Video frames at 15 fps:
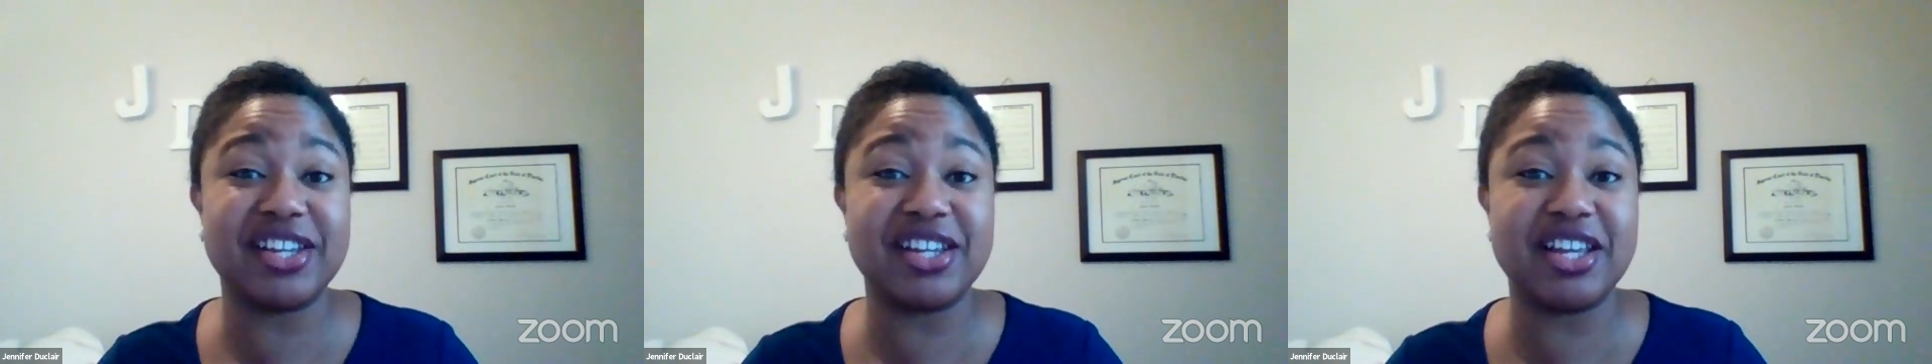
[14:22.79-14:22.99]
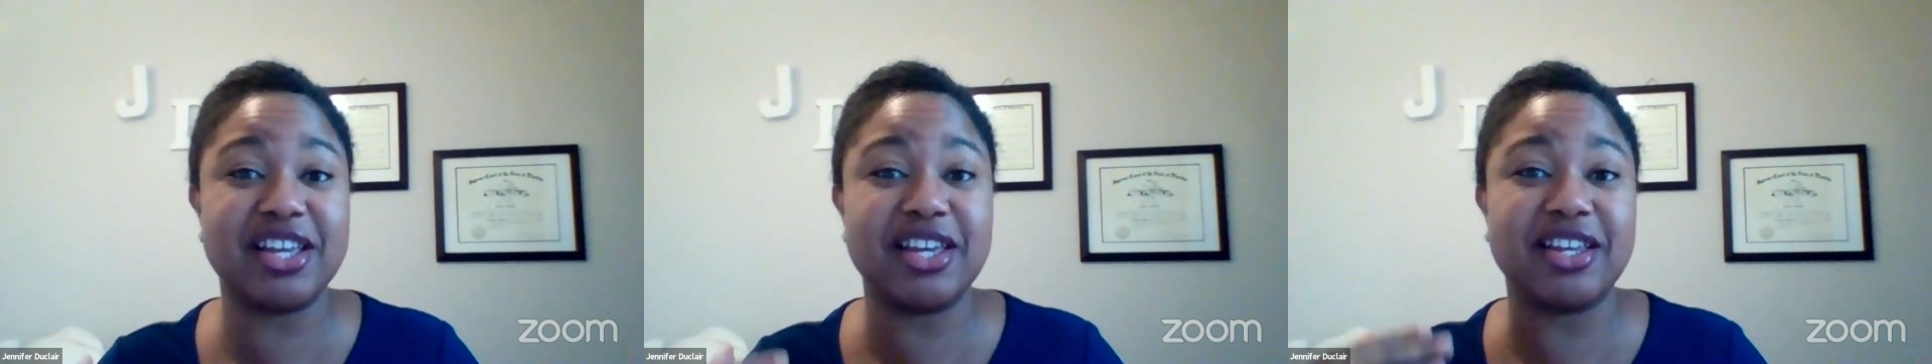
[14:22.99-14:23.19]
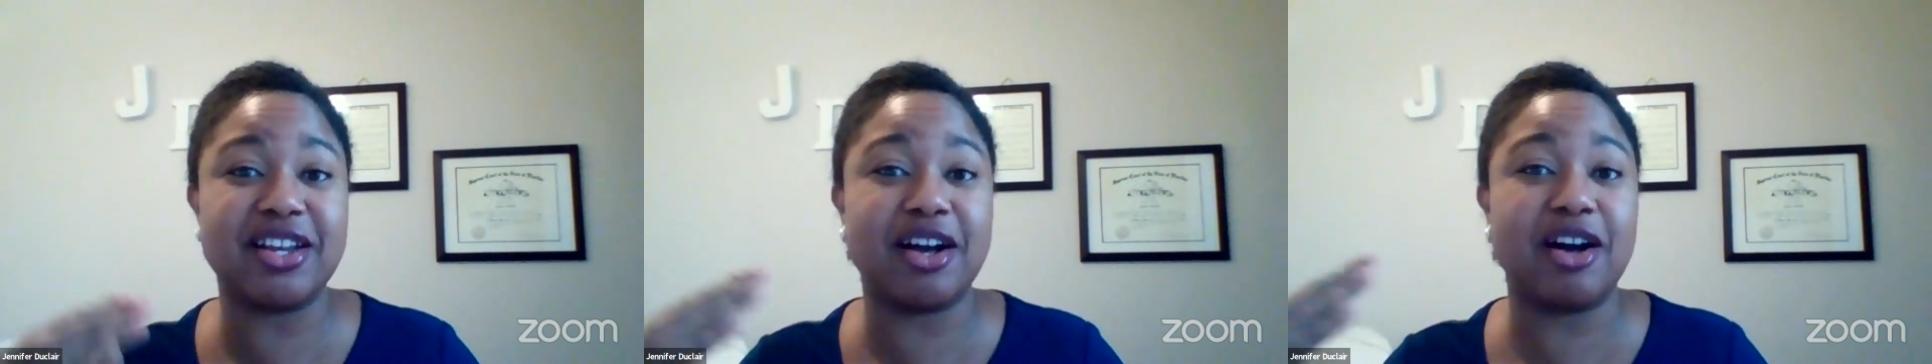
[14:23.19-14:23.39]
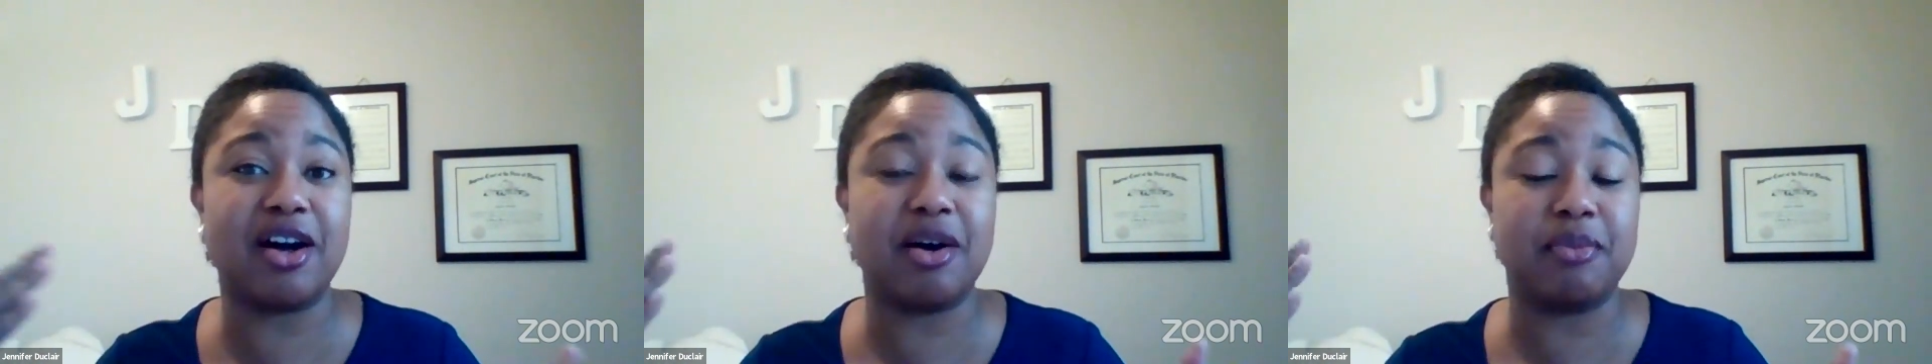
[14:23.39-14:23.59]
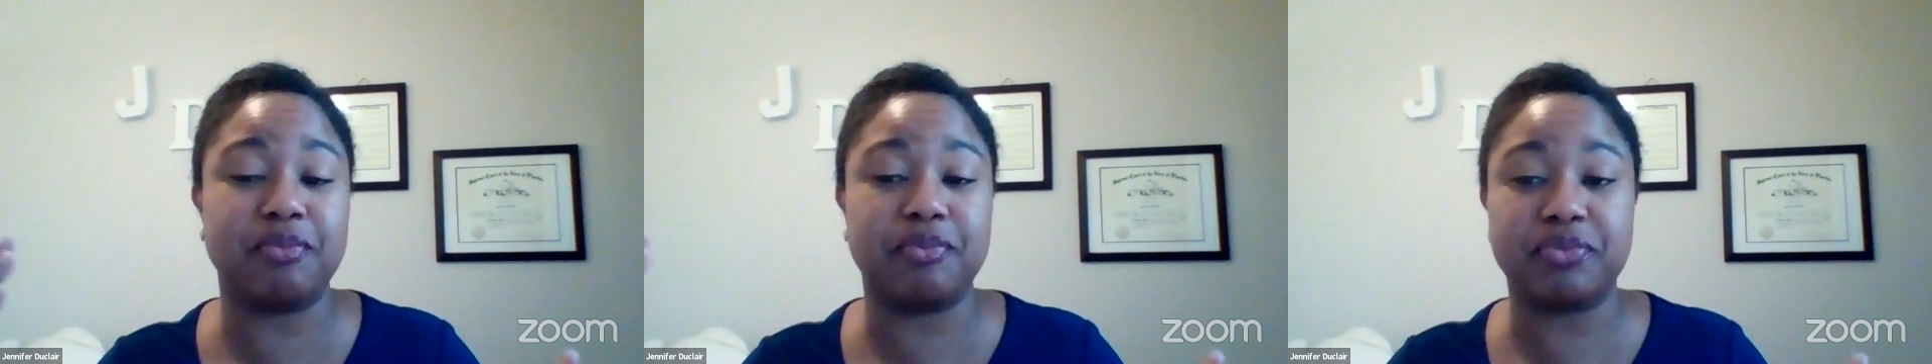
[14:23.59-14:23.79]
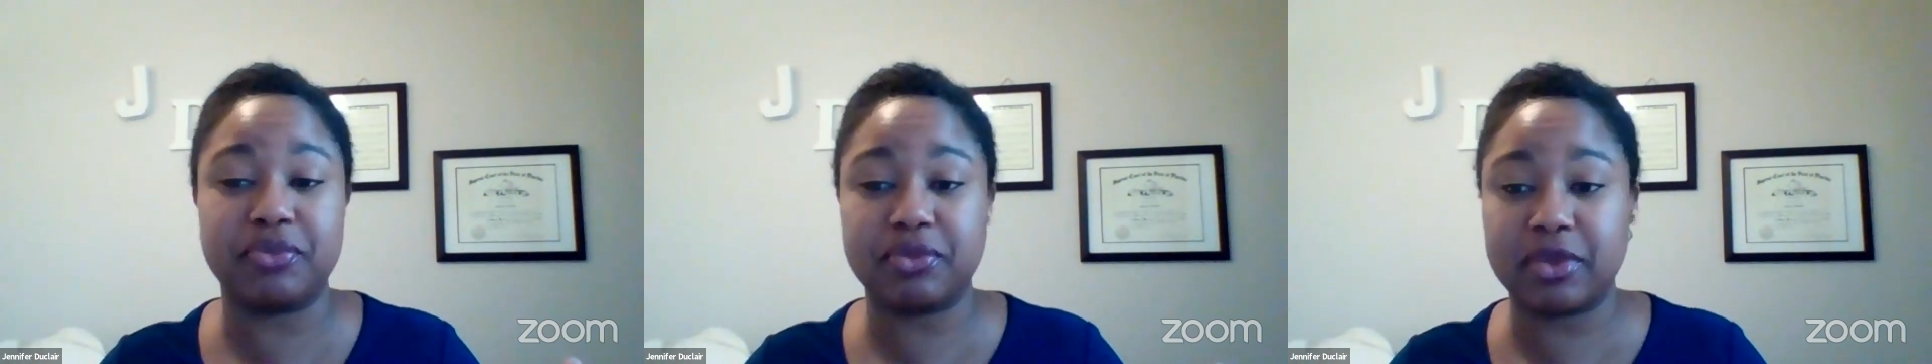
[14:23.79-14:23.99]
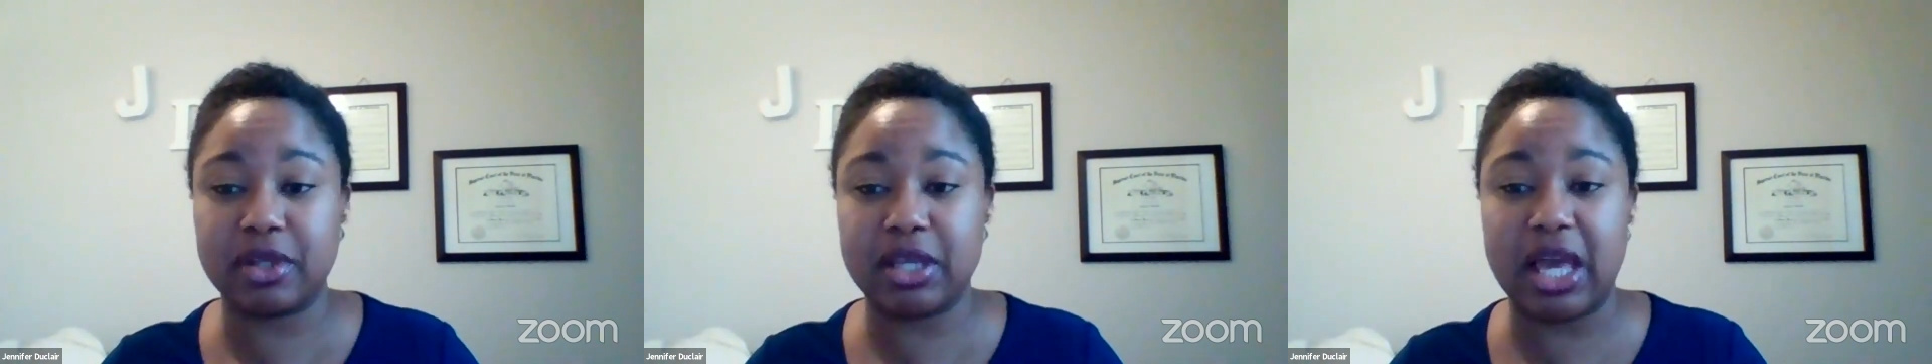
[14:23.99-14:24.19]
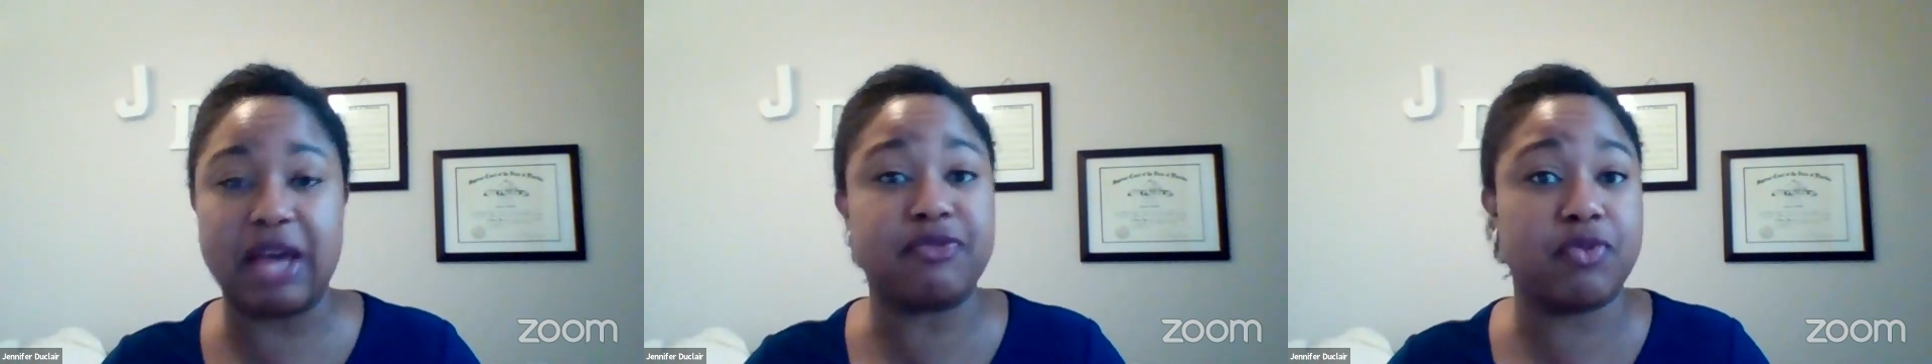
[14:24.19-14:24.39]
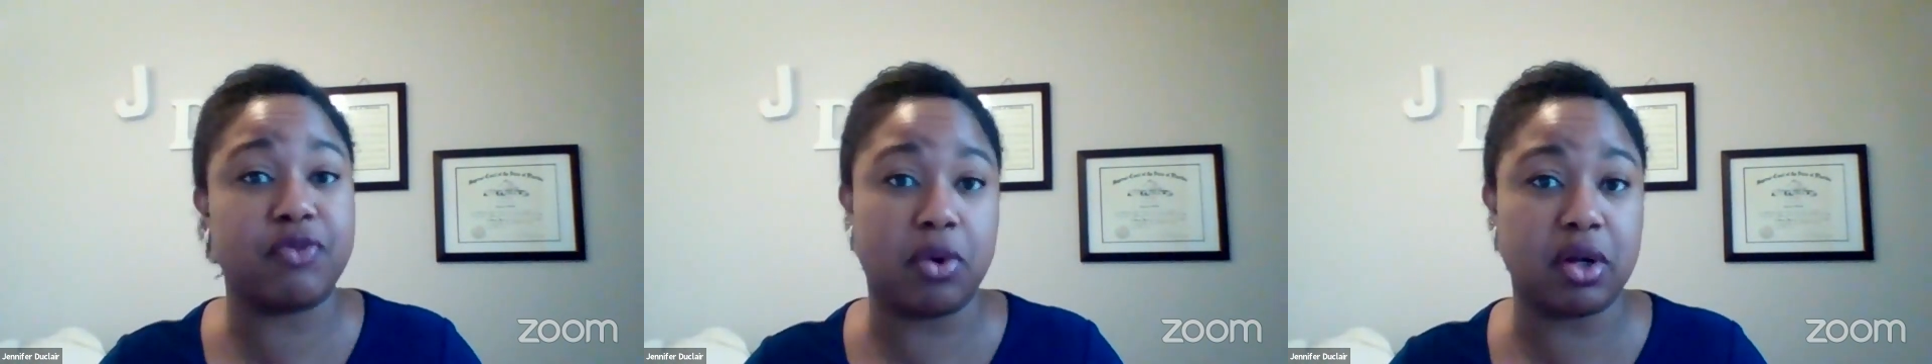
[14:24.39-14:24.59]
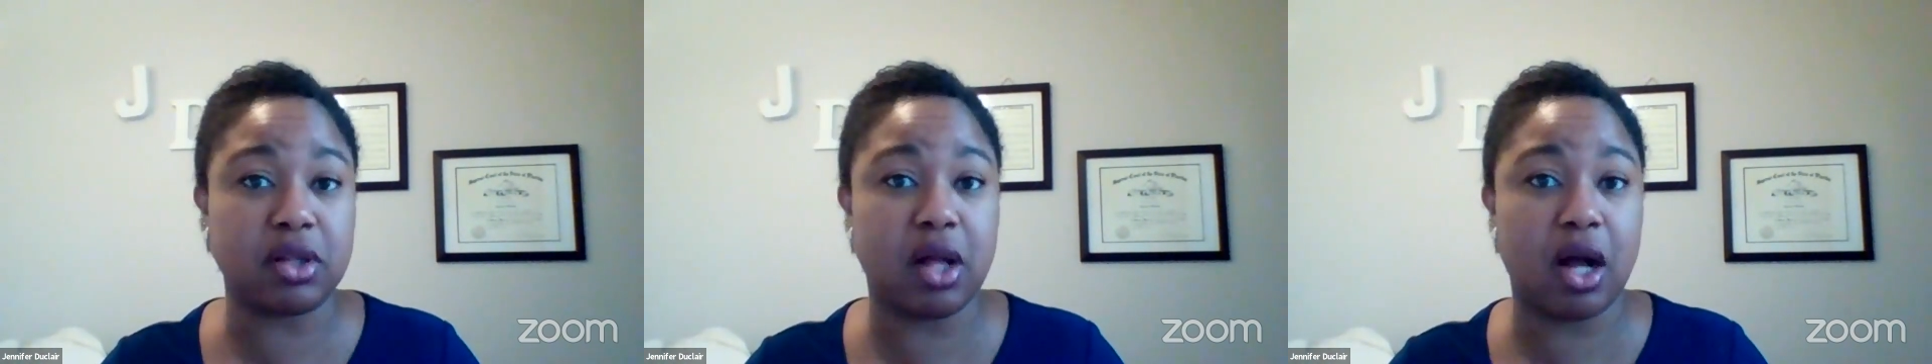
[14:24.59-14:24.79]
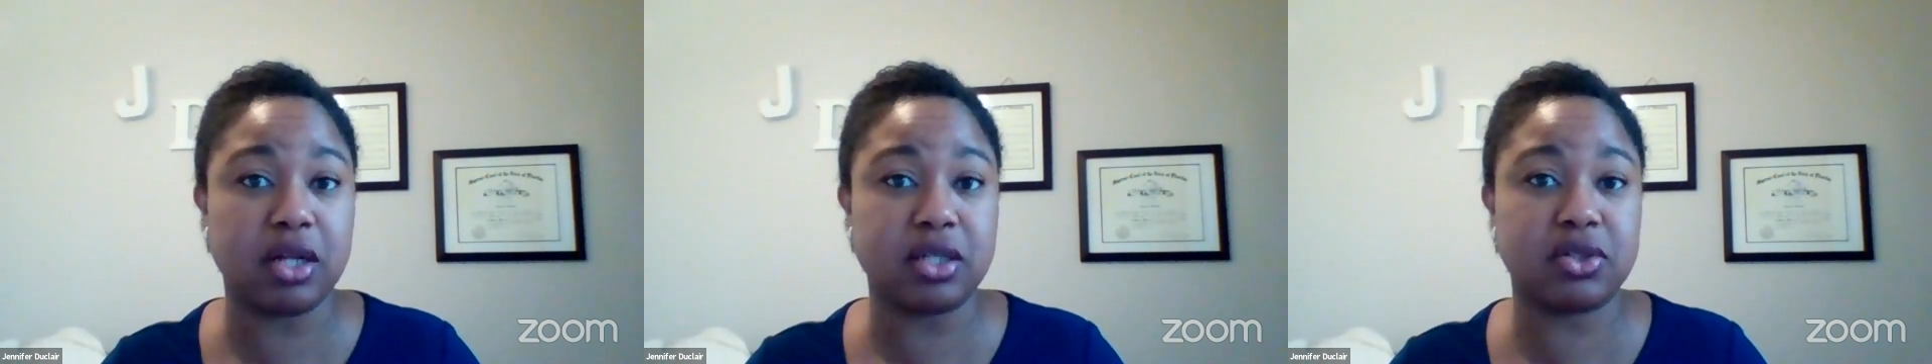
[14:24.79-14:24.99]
in at 4 o'clock.